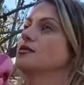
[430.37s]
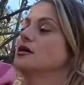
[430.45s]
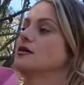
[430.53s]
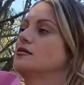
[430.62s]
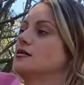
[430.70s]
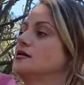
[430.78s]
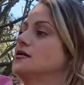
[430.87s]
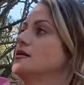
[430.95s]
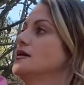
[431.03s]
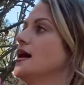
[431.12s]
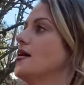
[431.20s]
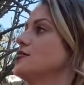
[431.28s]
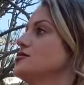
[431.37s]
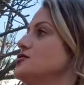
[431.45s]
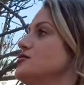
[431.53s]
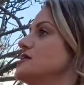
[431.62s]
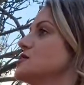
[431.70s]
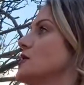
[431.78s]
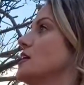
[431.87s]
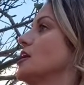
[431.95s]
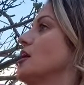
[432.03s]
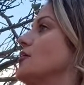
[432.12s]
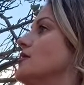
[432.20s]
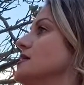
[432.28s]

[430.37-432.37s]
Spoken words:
go, yeah, we'll do this one low.